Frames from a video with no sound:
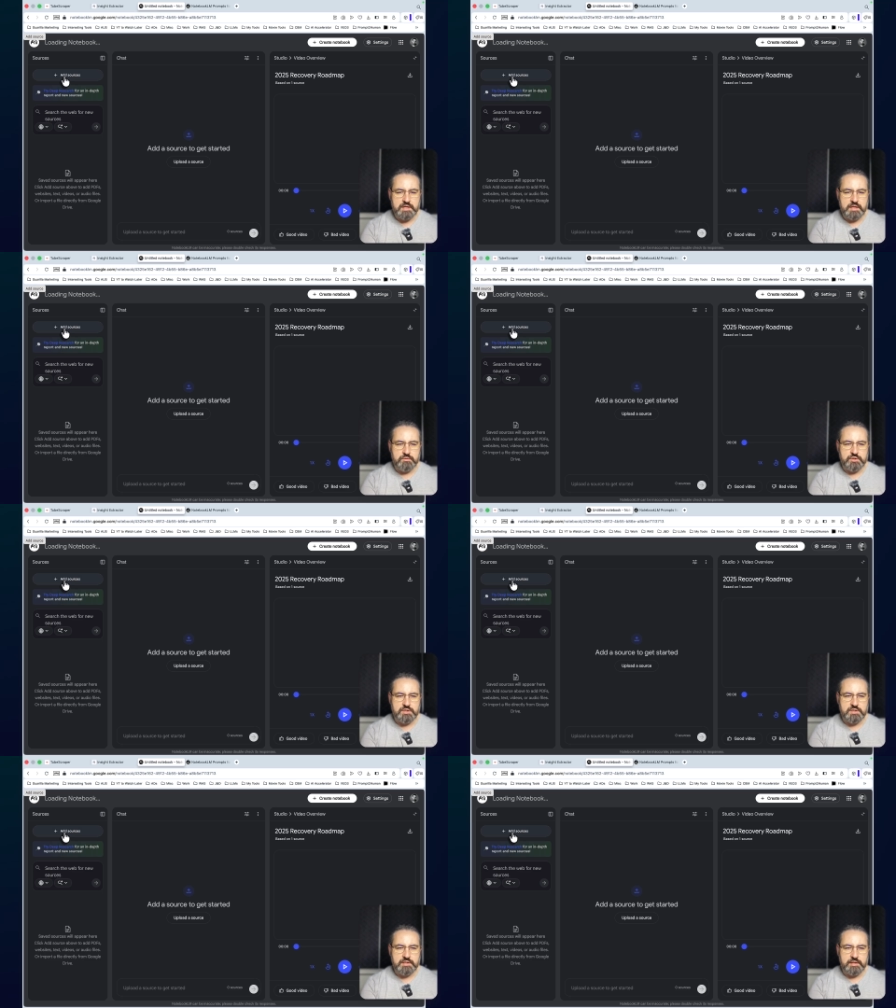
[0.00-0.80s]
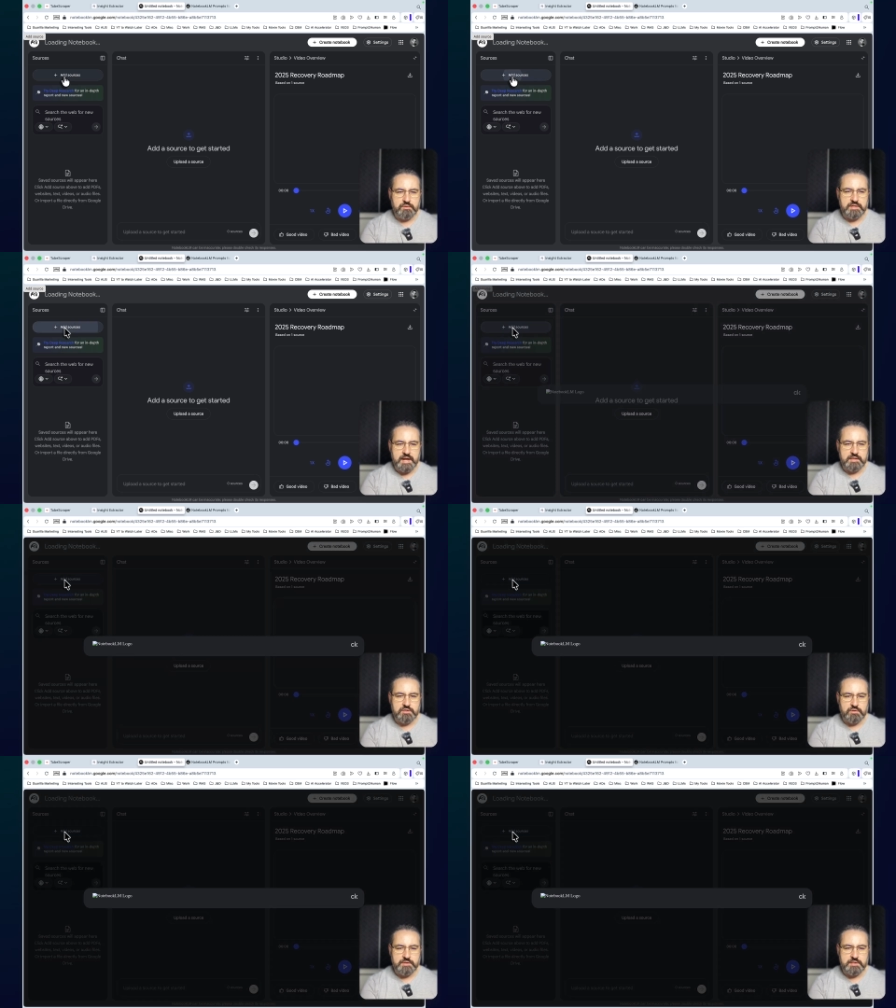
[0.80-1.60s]
I'll just click on add
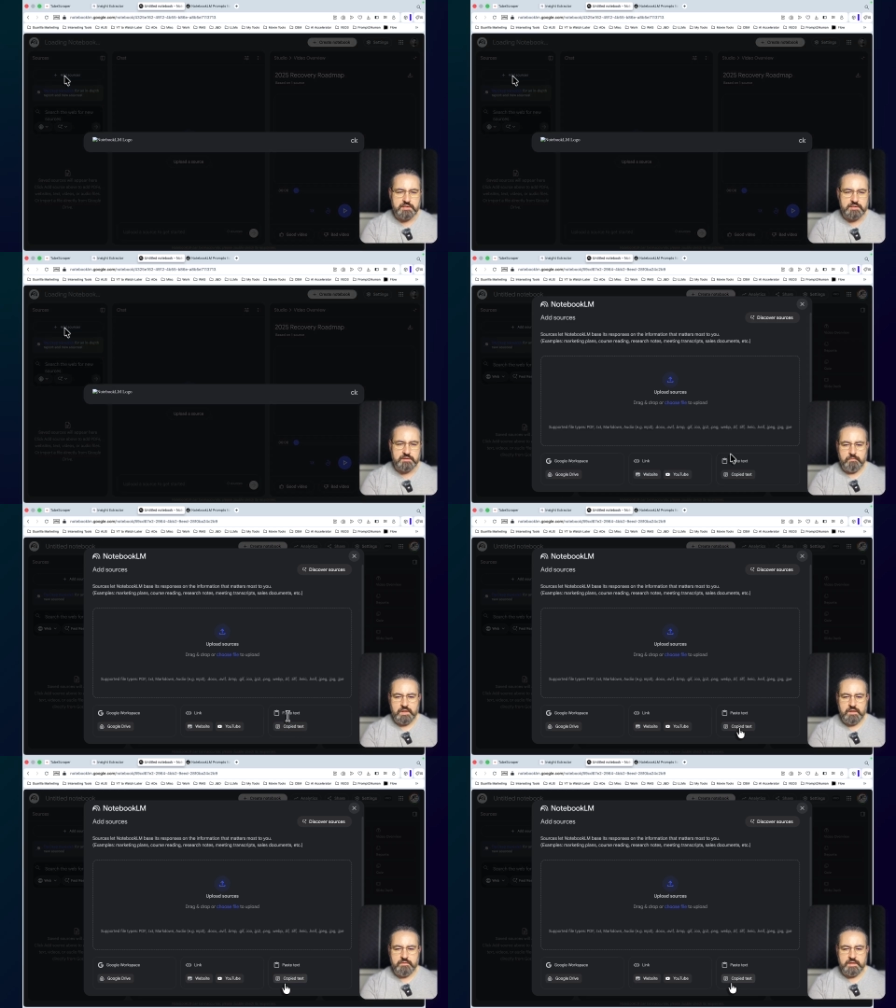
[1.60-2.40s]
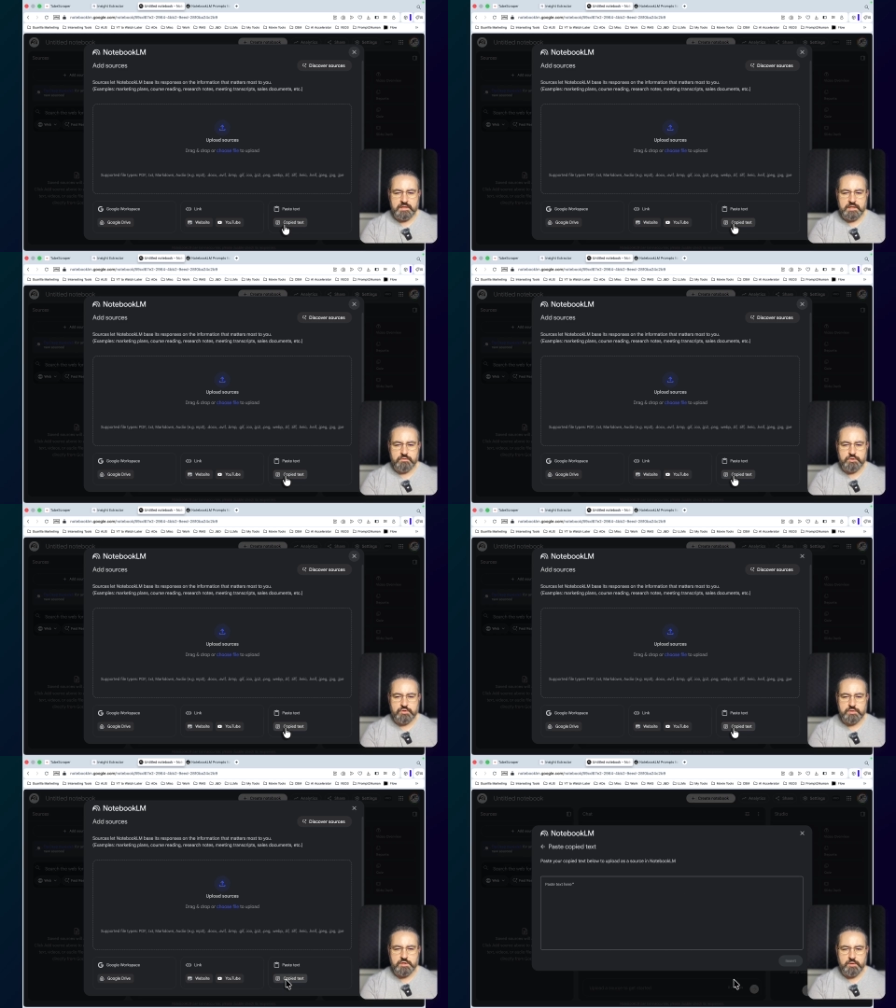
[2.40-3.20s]
sources and then I'll
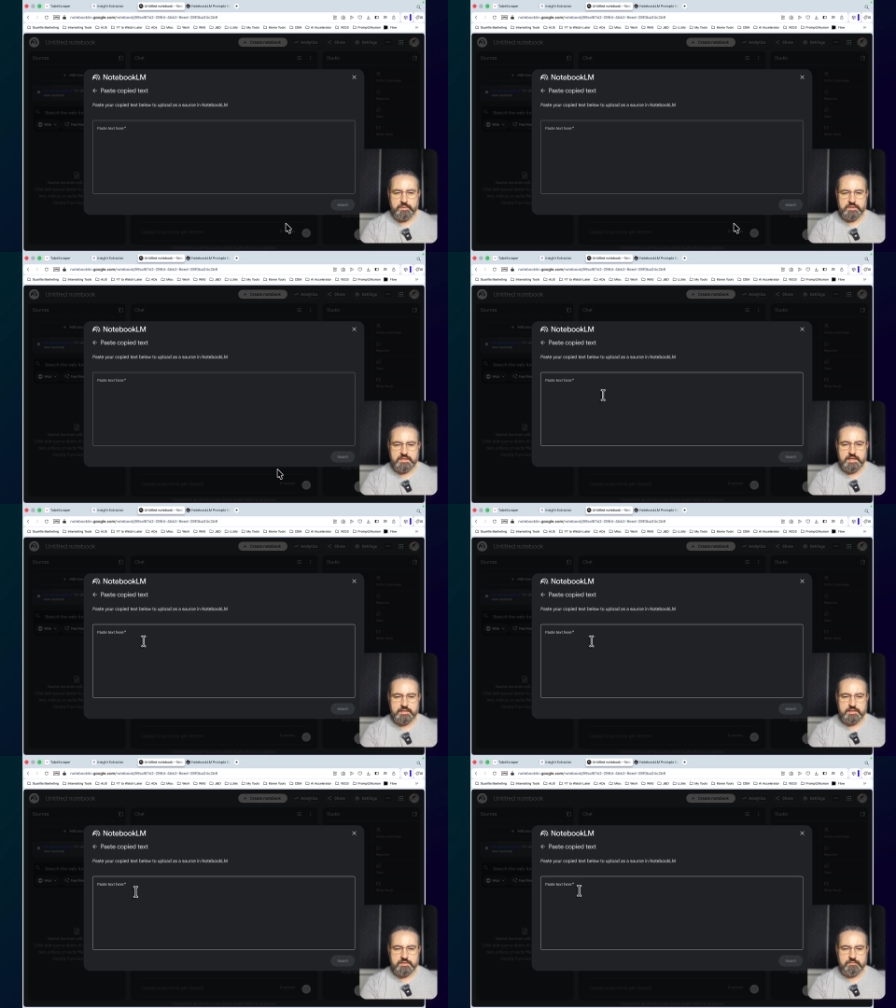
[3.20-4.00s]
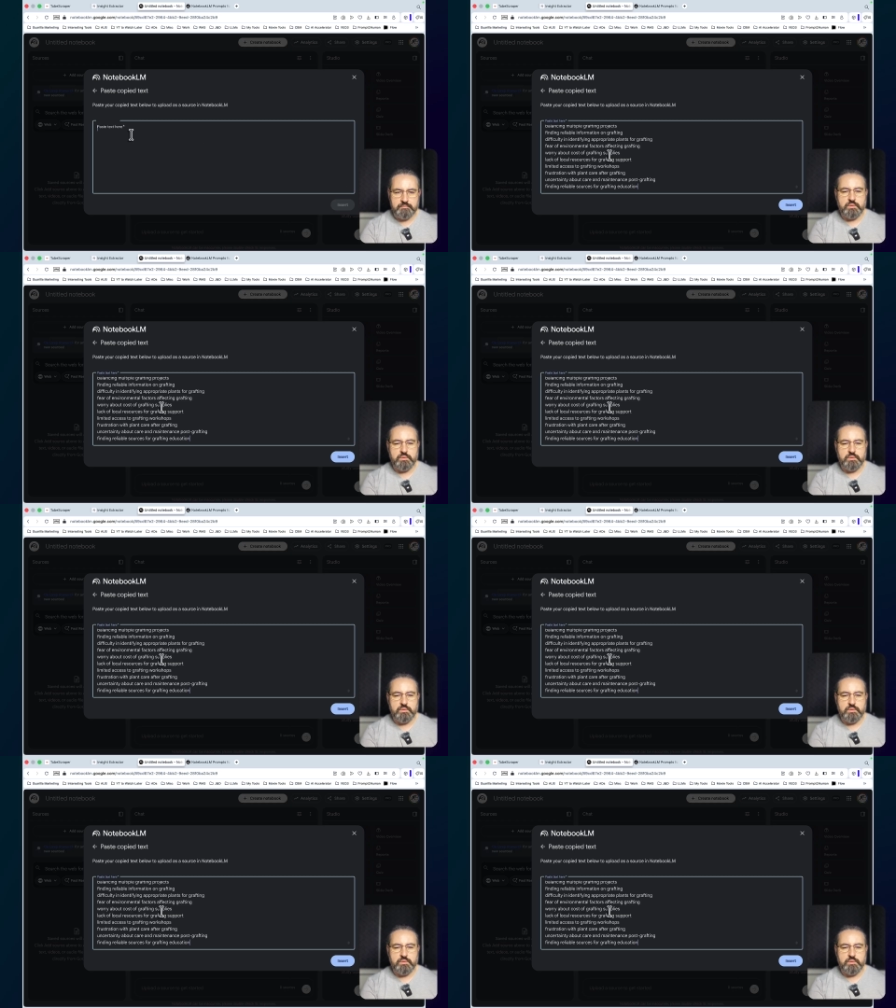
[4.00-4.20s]
choose copy text.